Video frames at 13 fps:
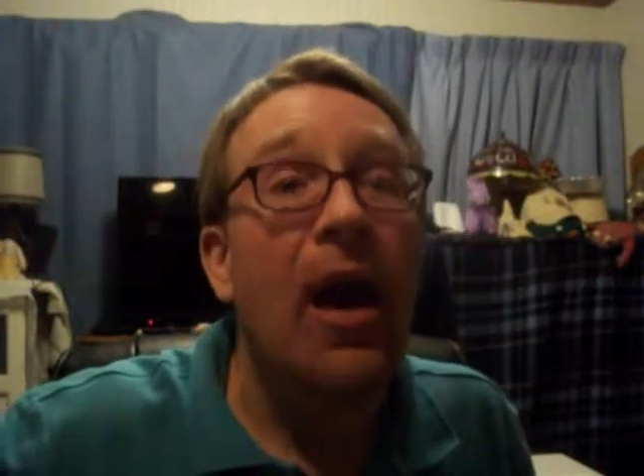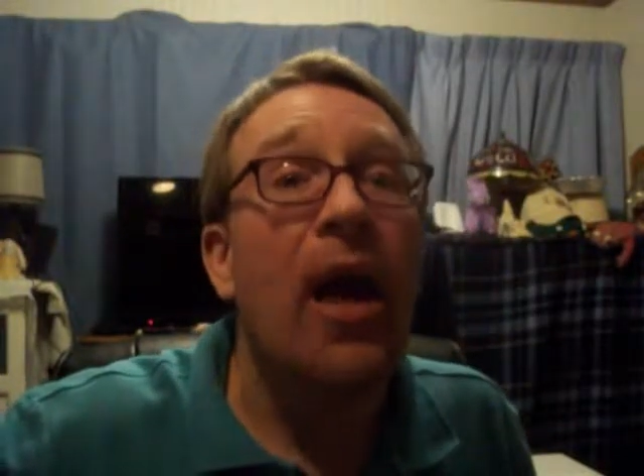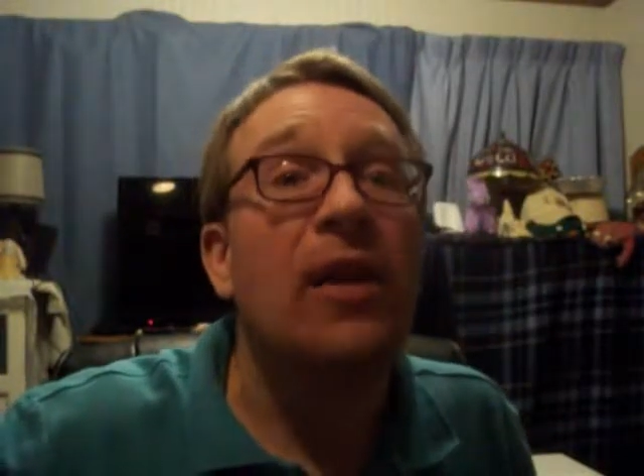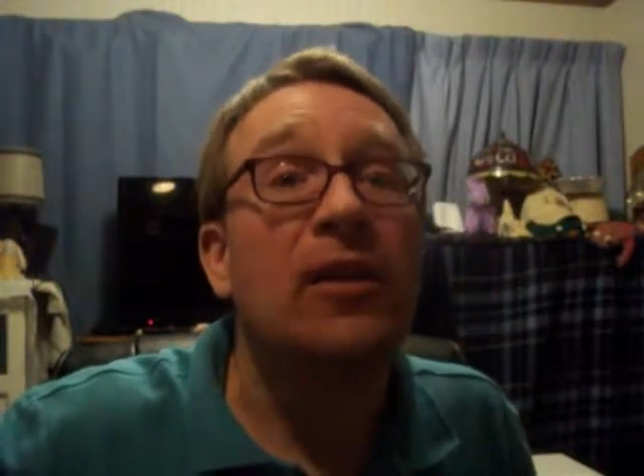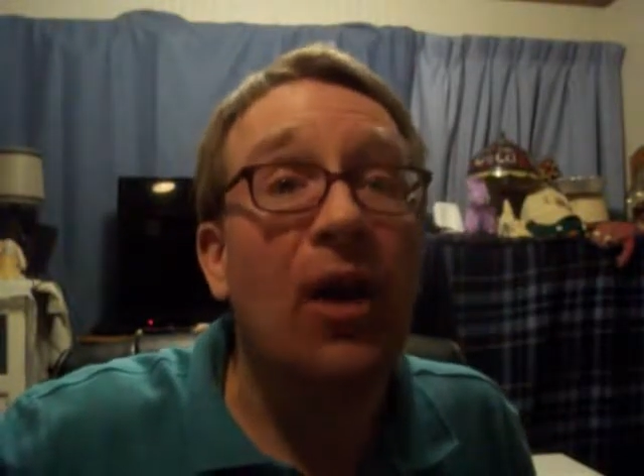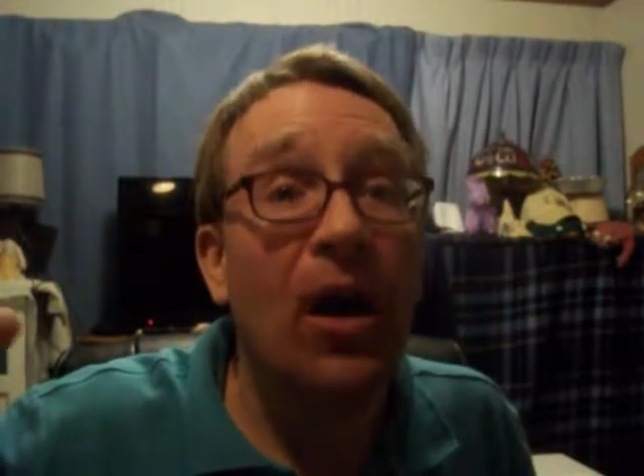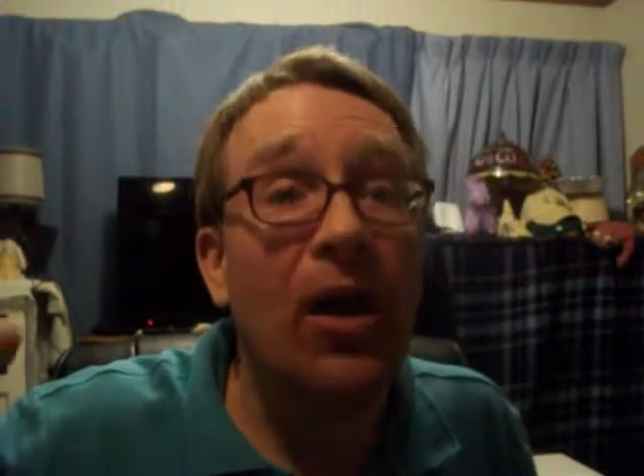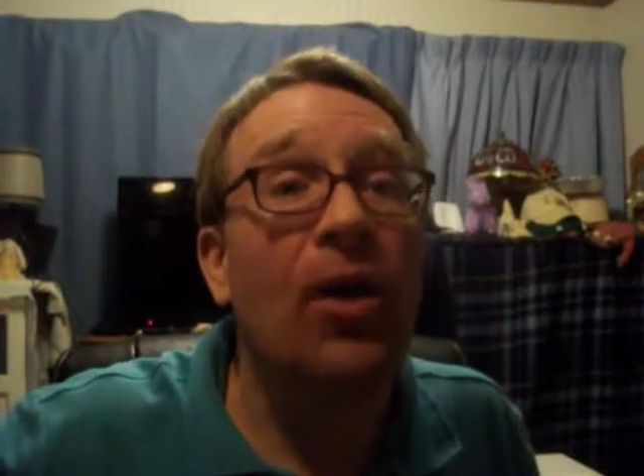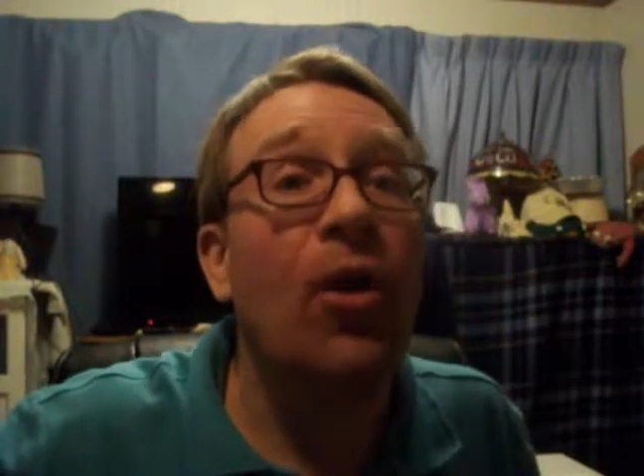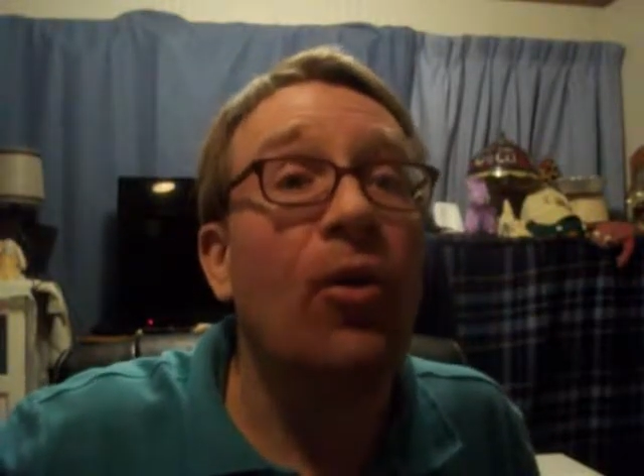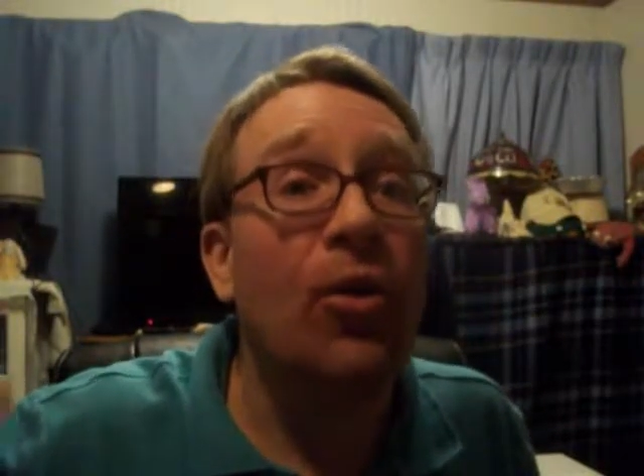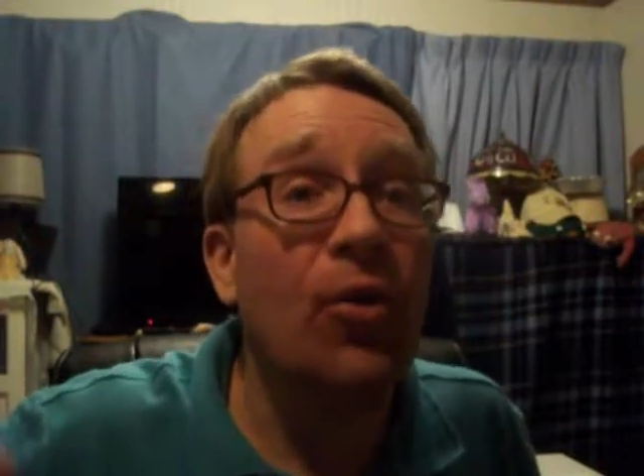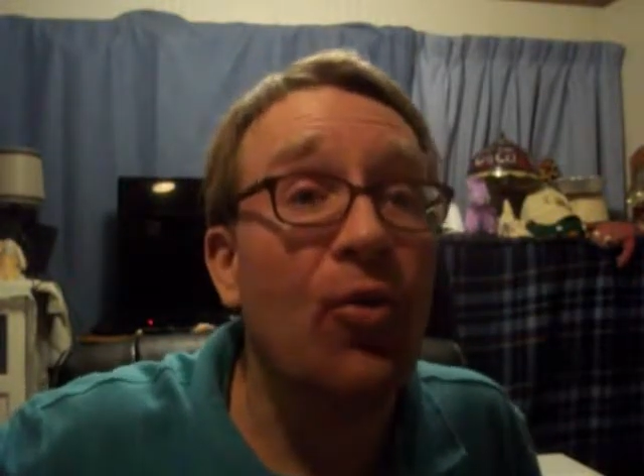it's going to
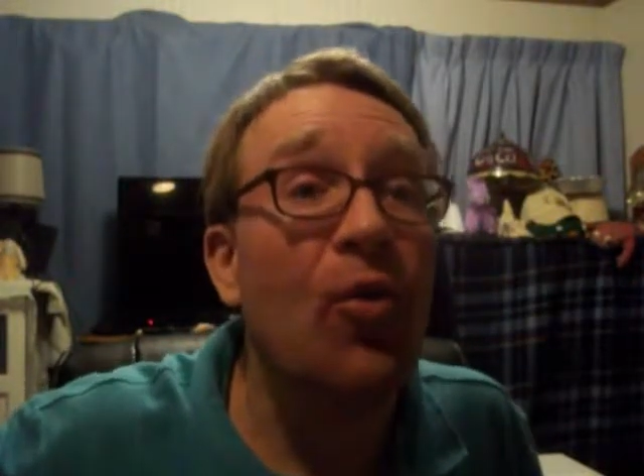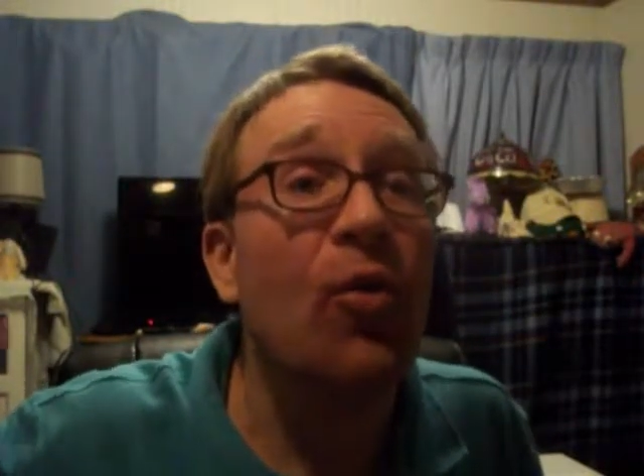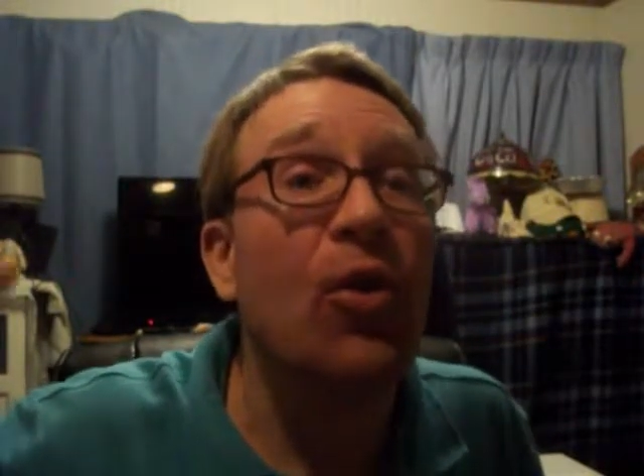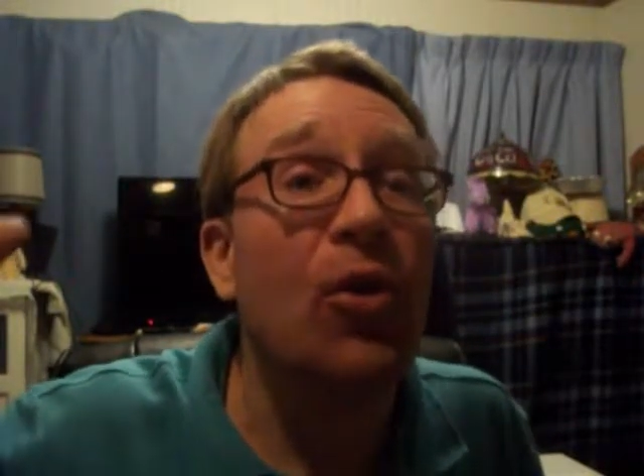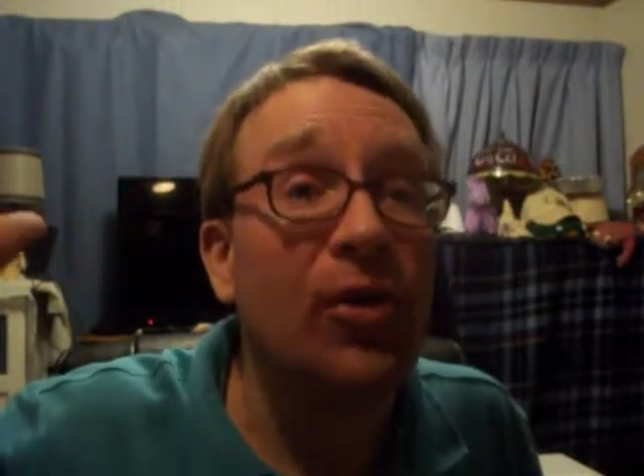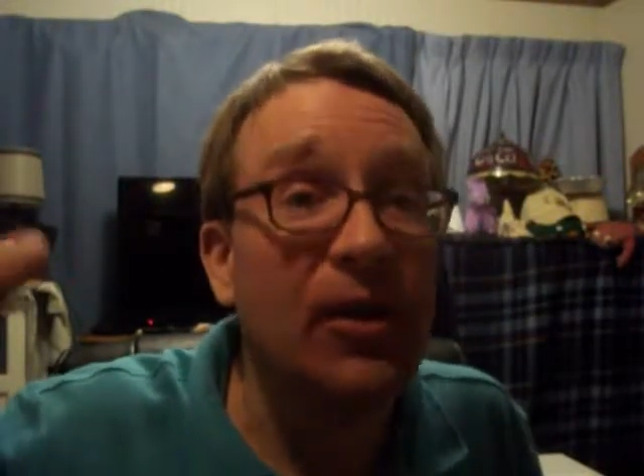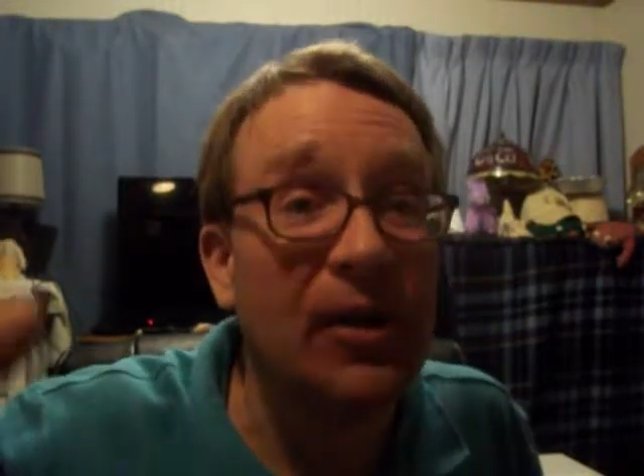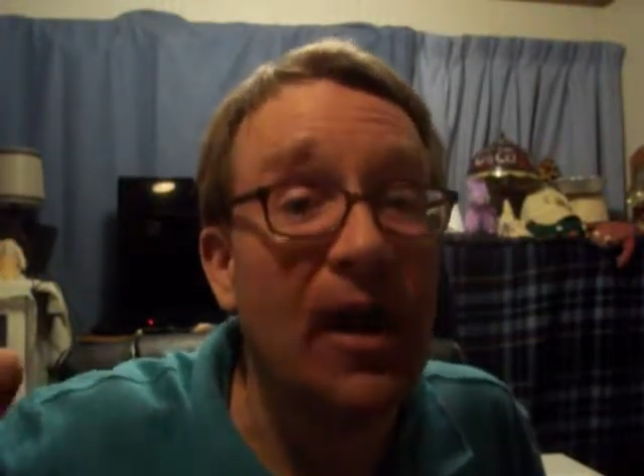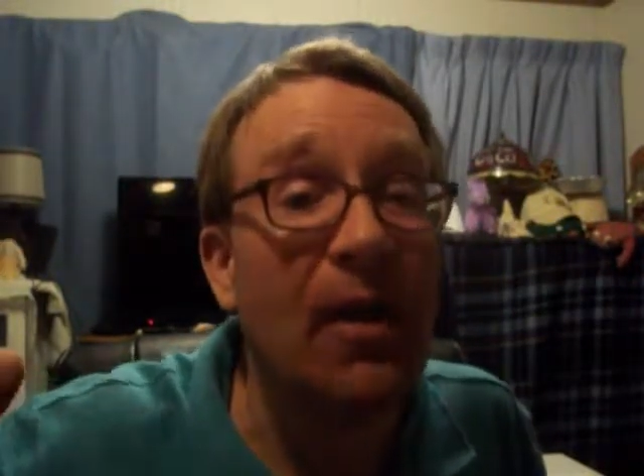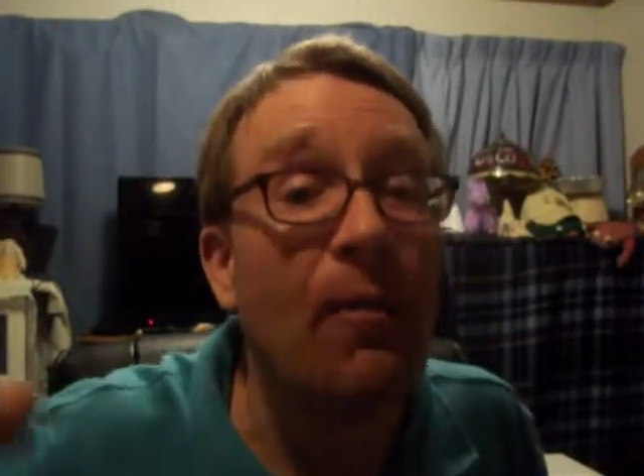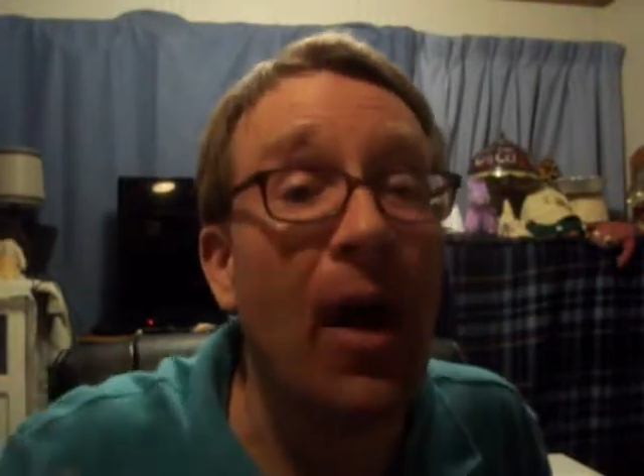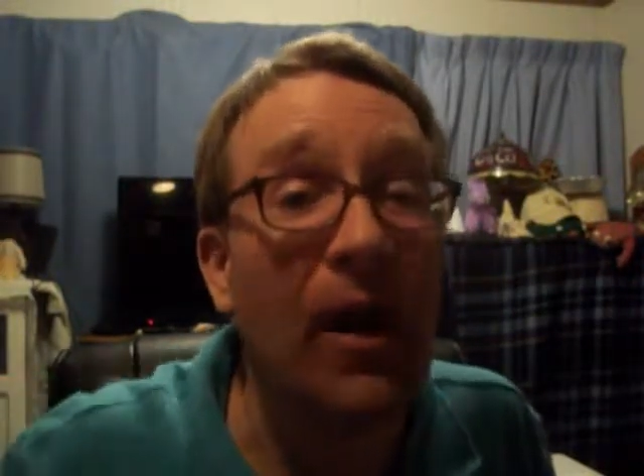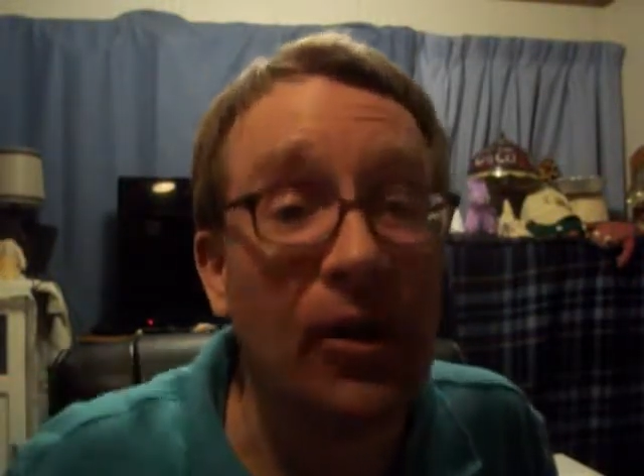go through your
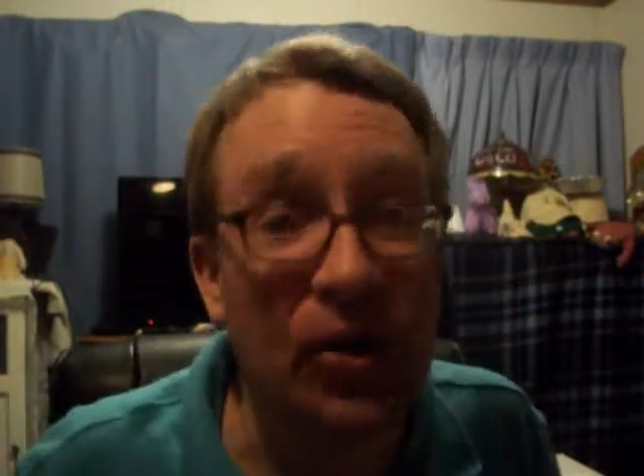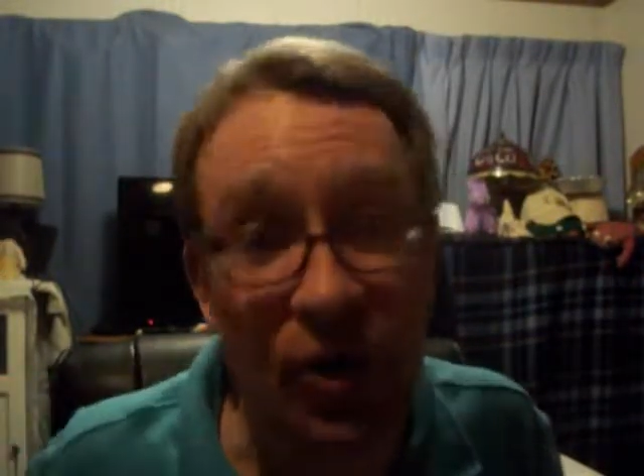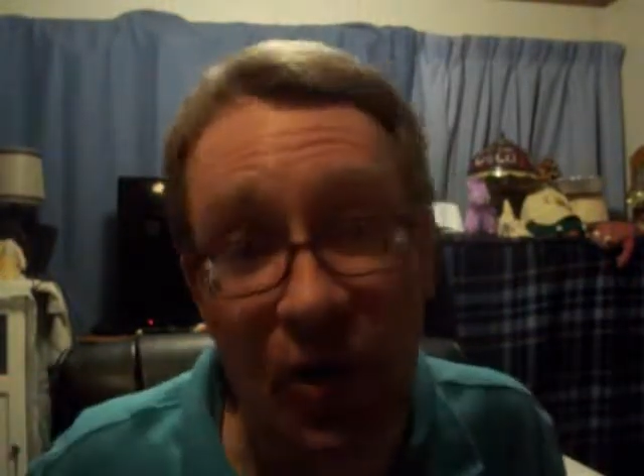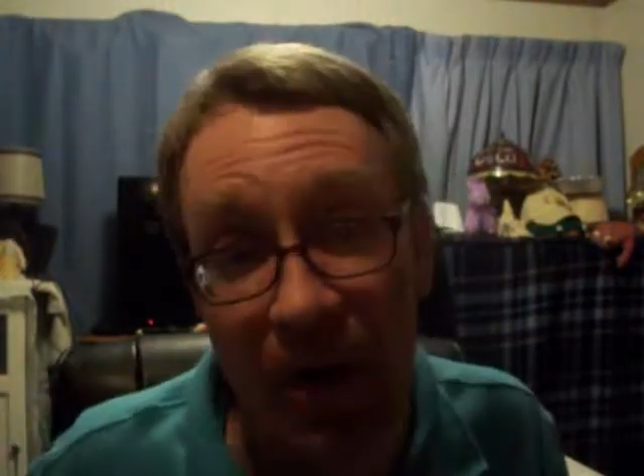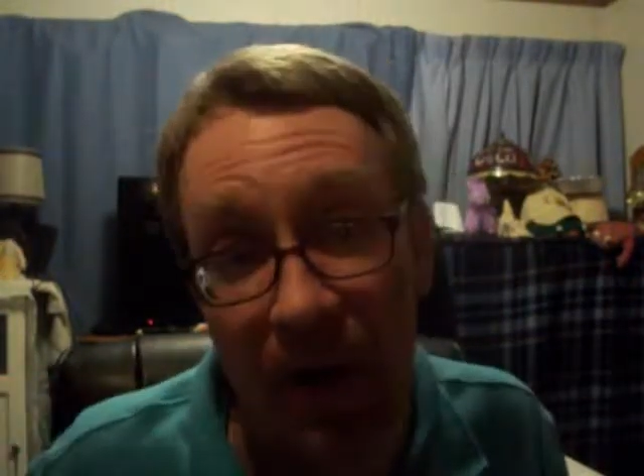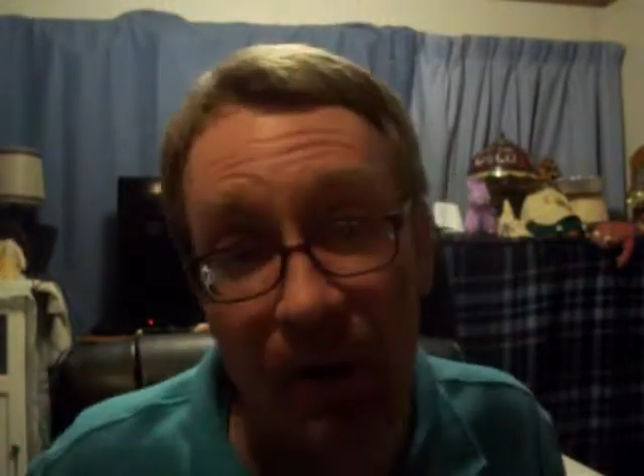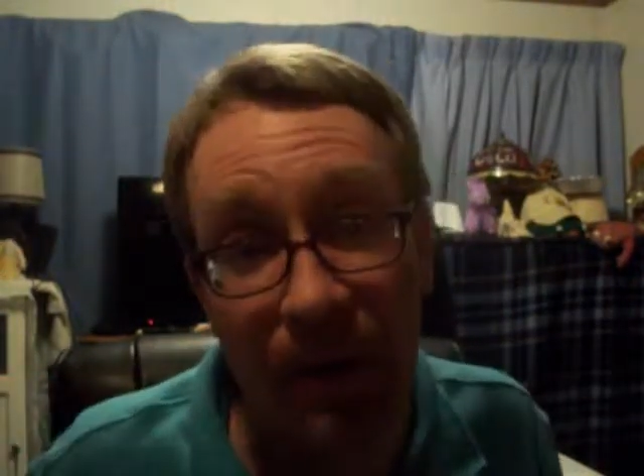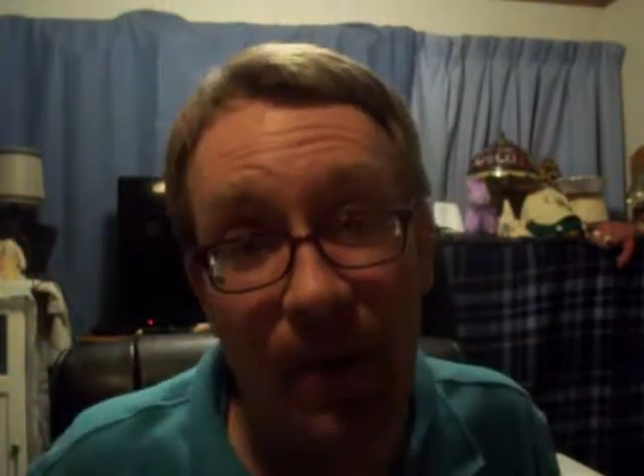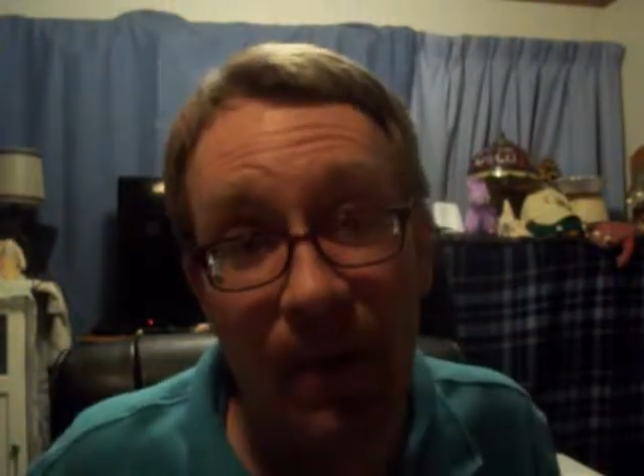CMOS chip.